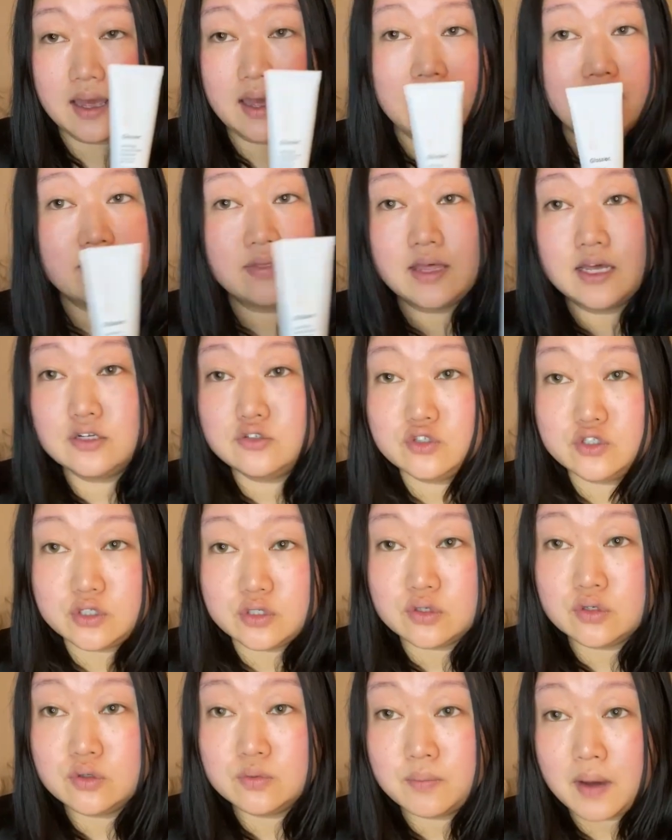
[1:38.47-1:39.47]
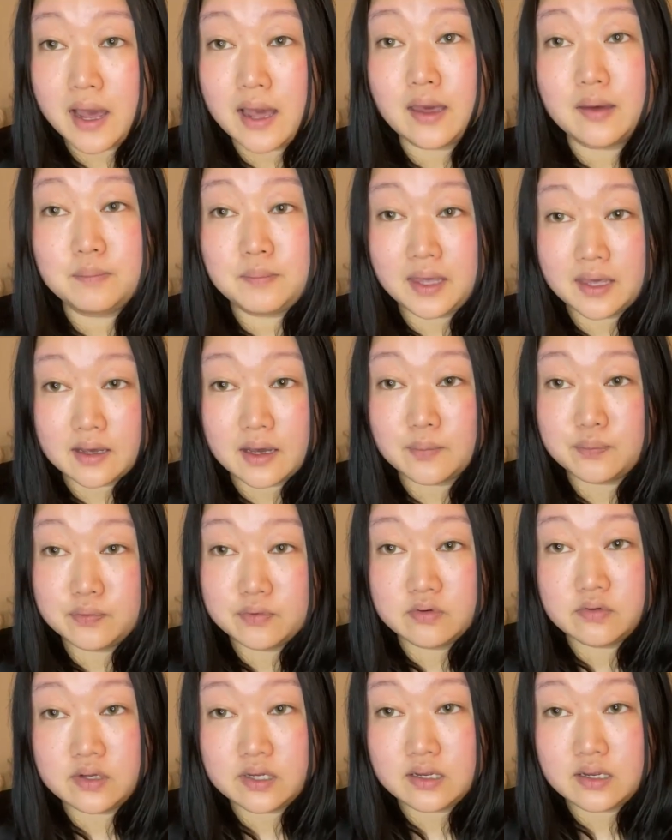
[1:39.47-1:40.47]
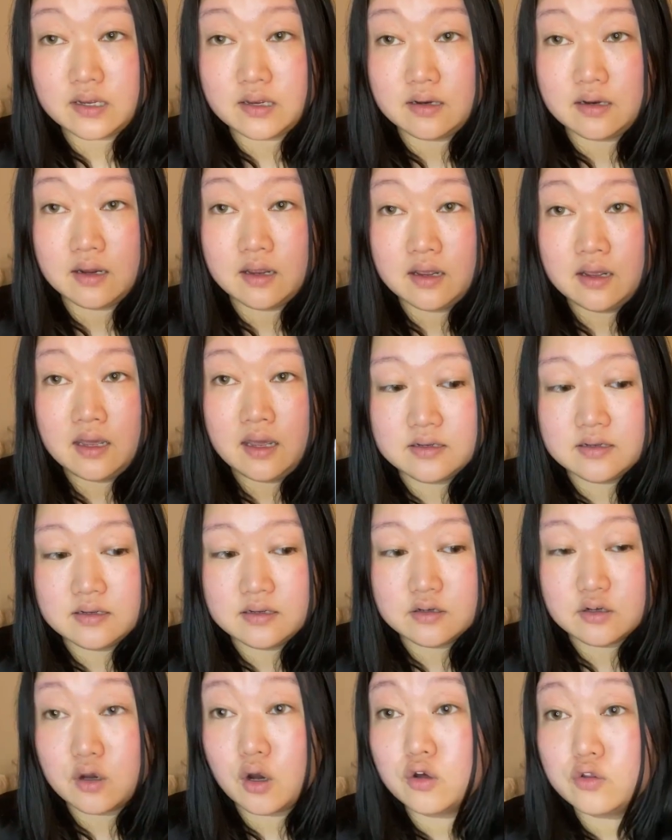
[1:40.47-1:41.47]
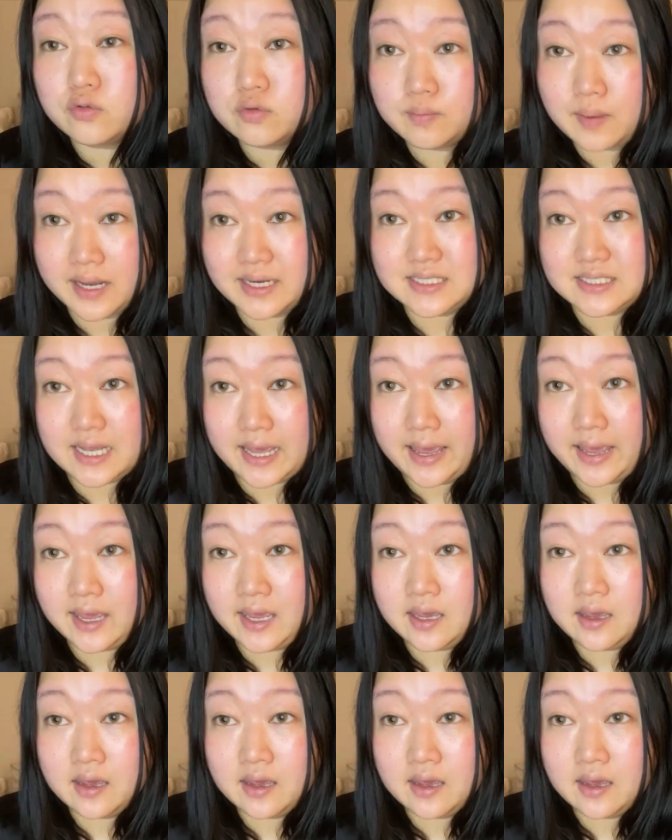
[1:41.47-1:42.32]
and then do my makeup routine, go through my day,